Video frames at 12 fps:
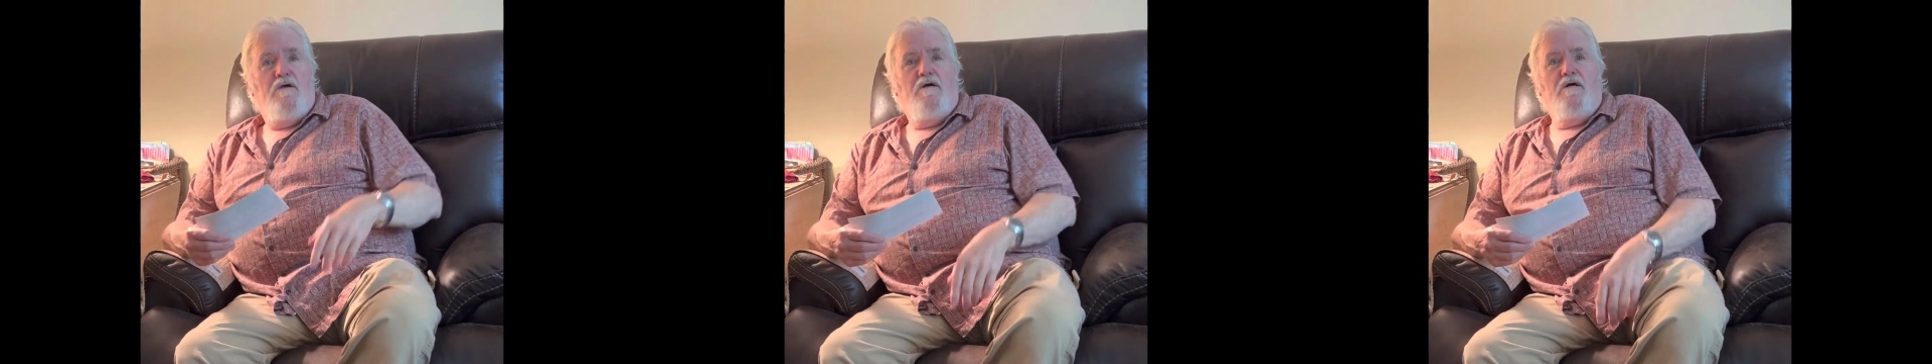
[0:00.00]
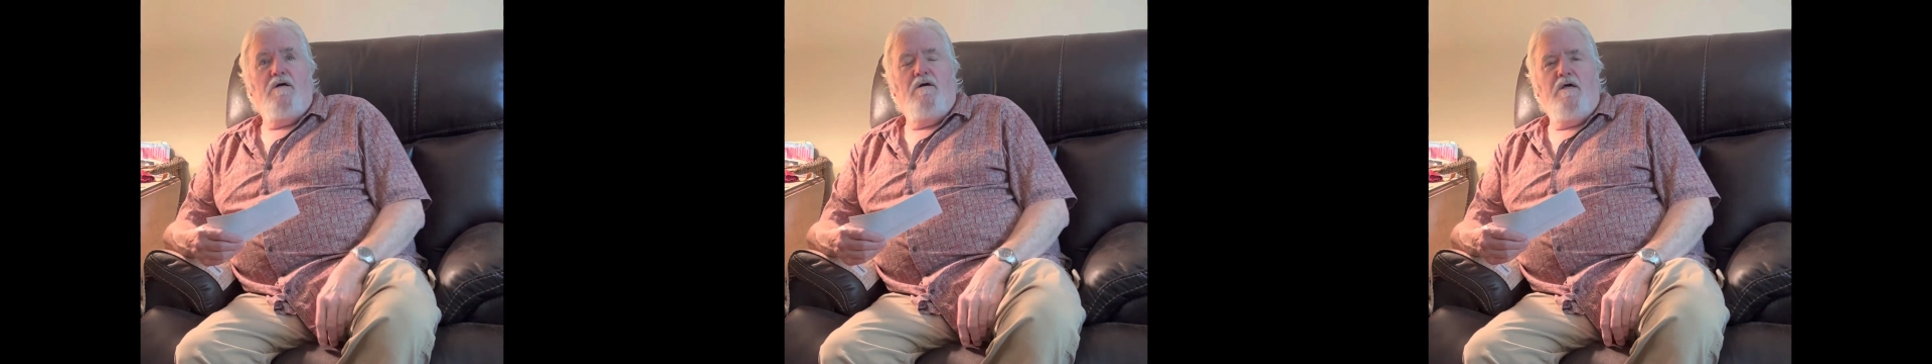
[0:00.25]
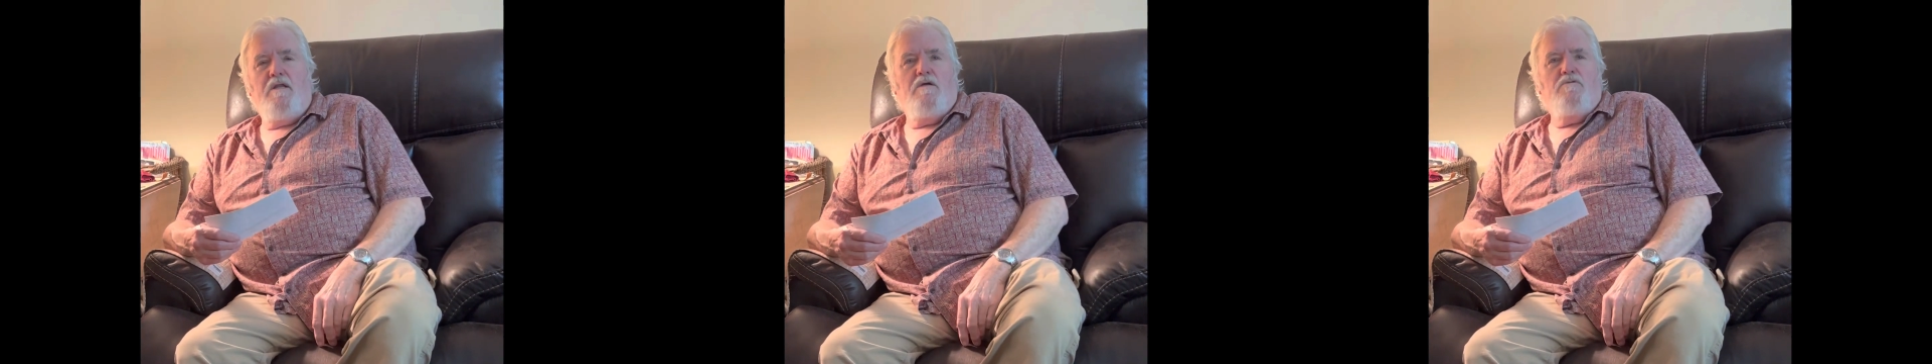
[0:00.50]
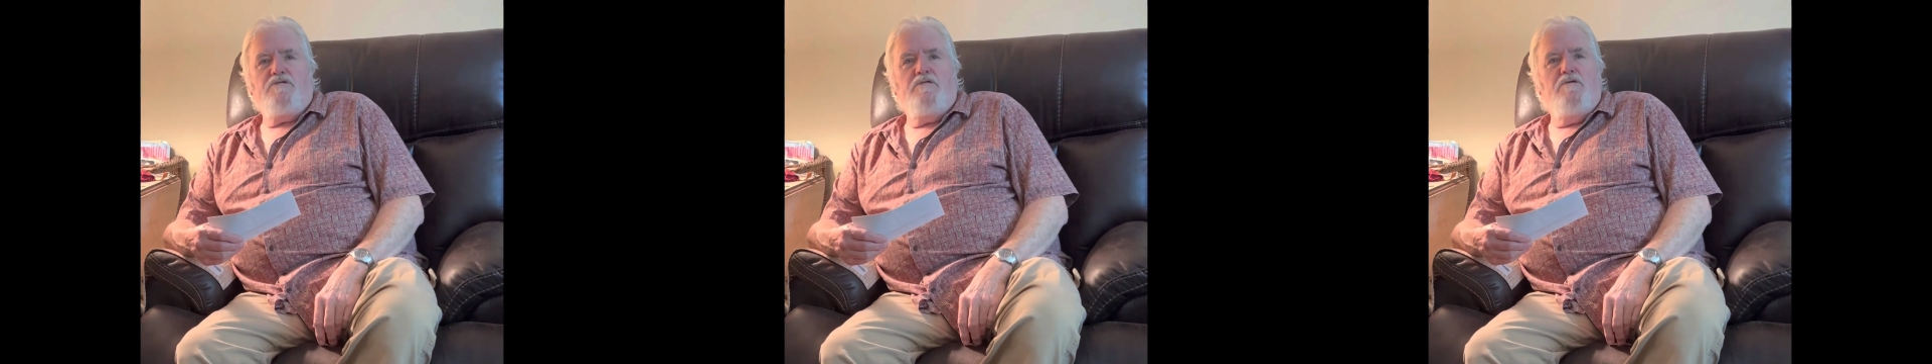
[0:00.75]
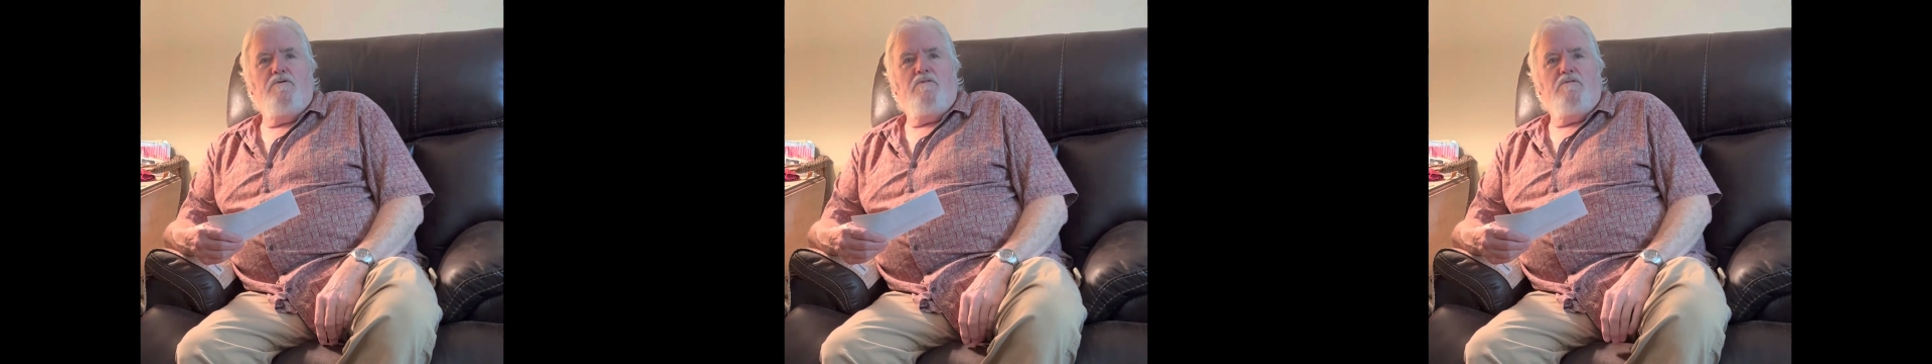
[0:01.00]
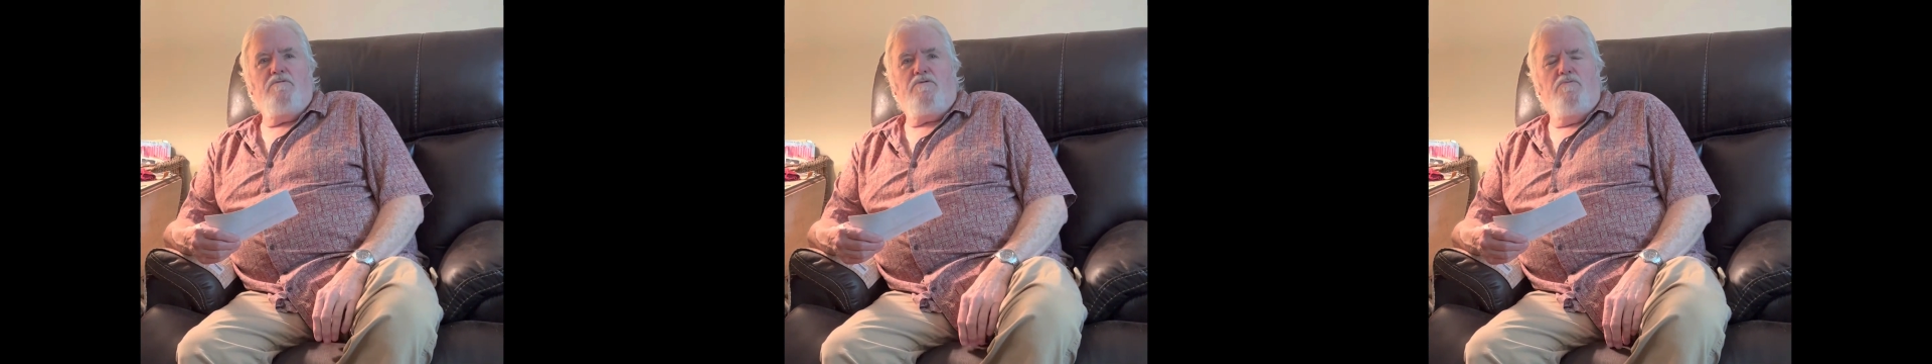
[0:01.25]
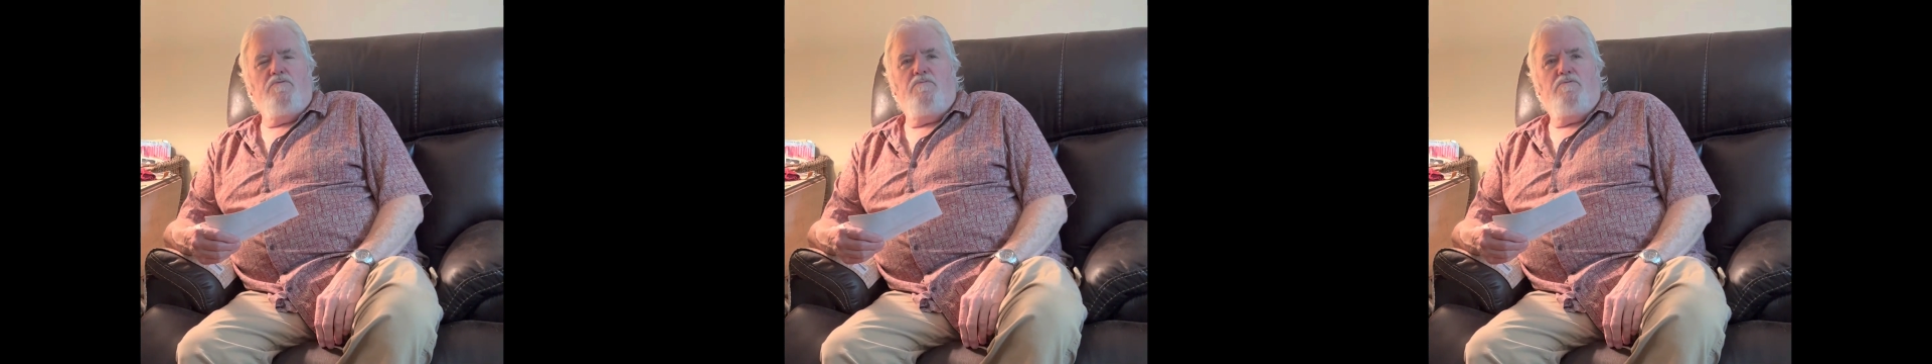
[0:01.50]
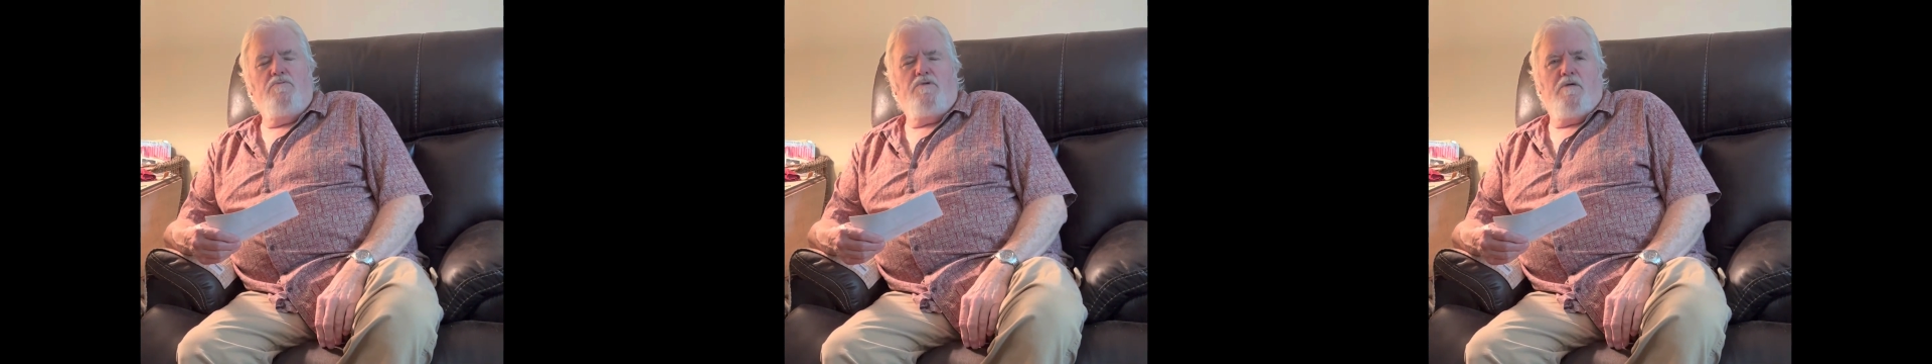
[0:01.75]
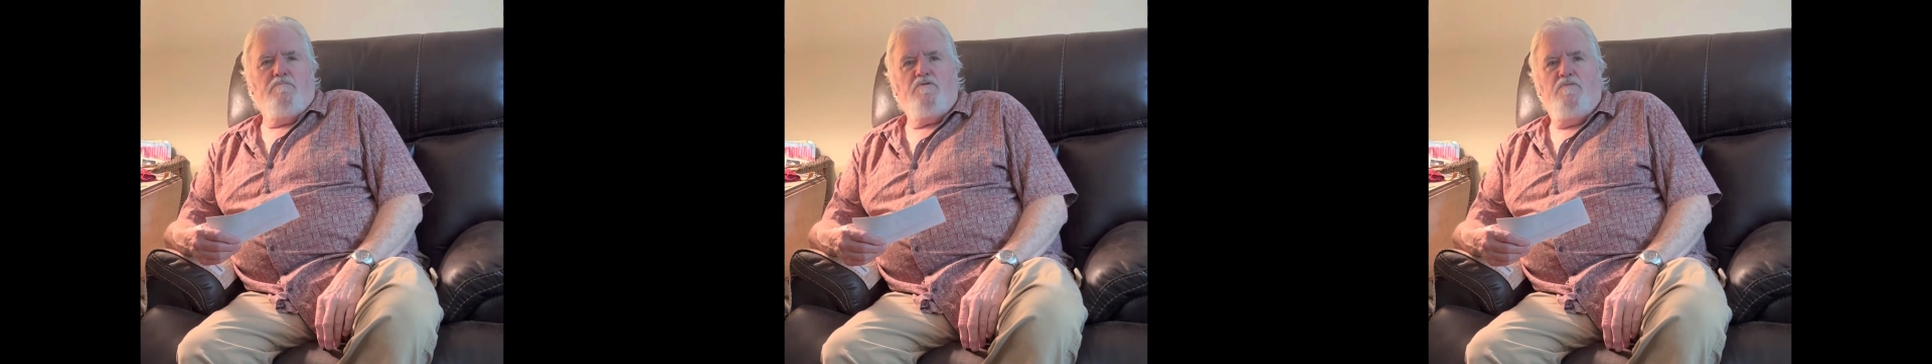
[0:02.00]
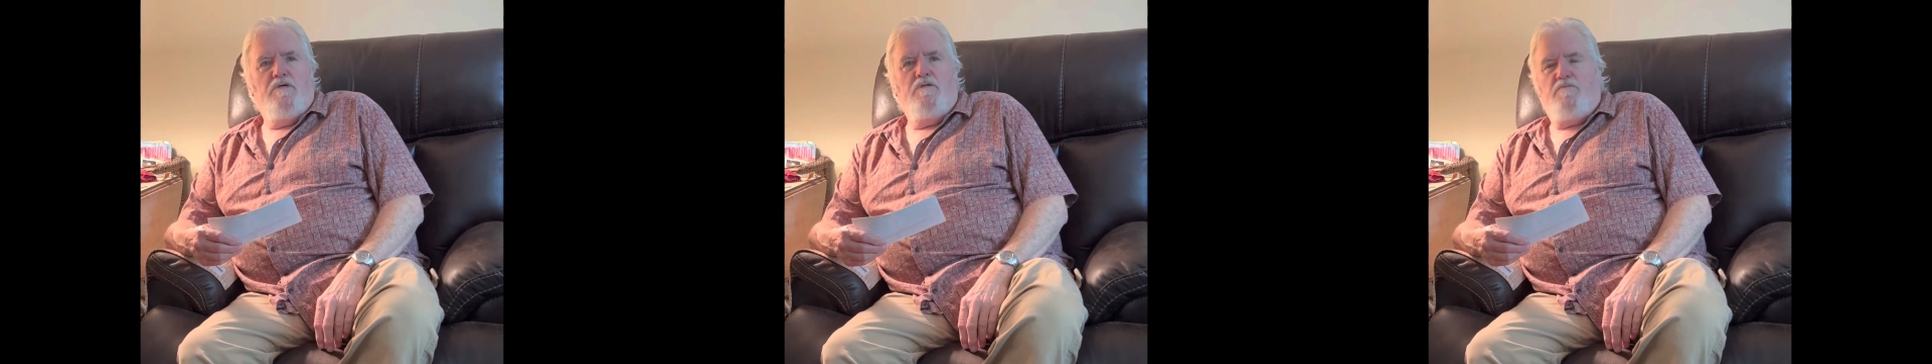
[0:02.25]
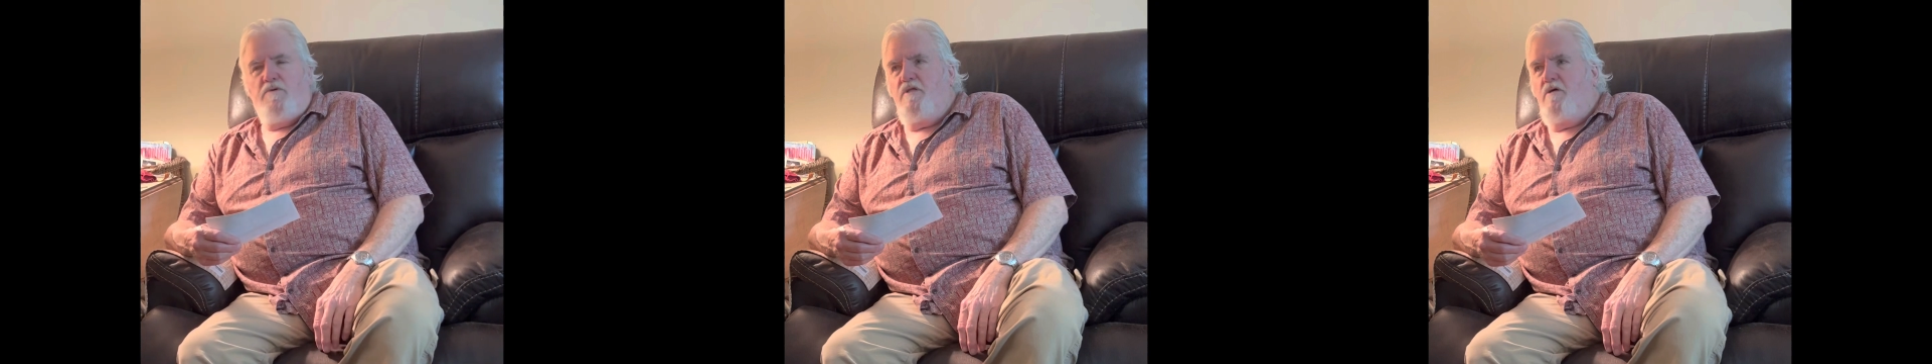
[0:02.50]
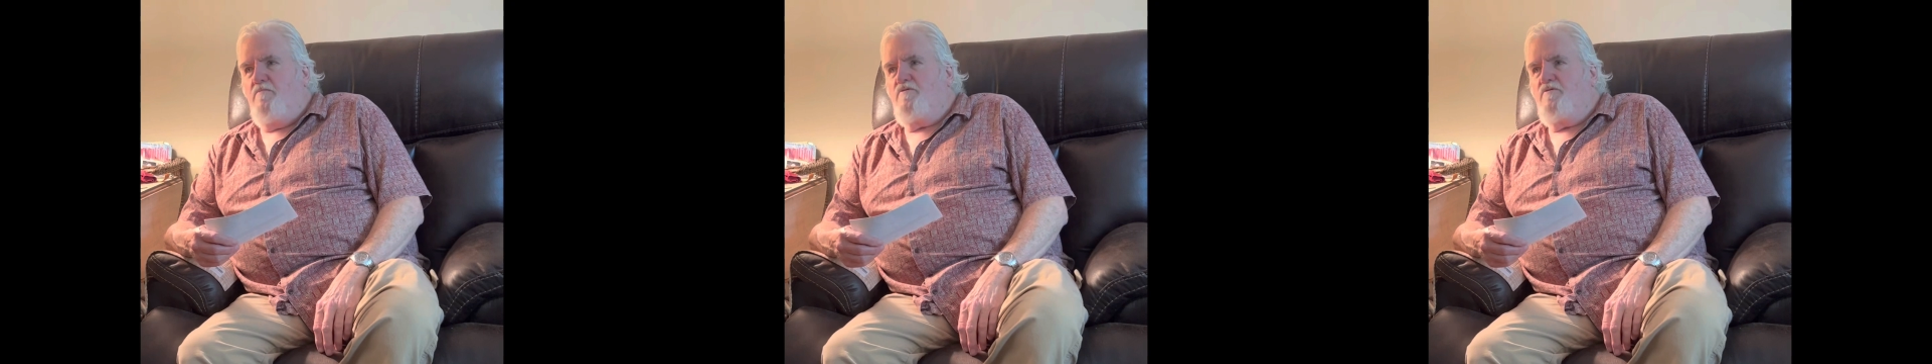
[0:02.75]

And I go see her two times a week, 3 times